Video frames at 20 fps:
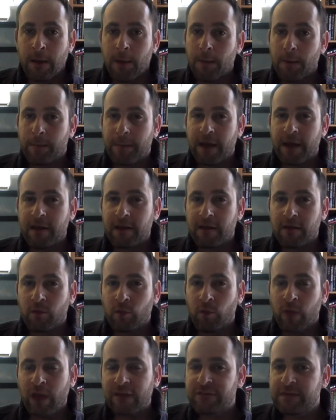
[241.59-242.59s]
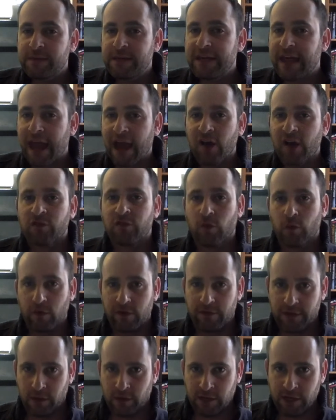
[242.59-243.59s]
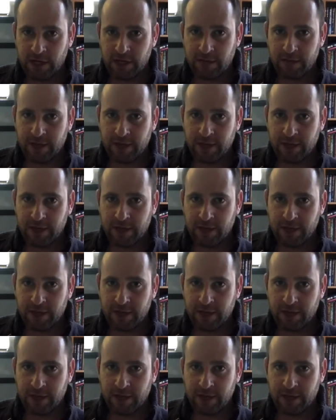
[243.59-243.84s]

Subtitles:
But we have to be careful with unity,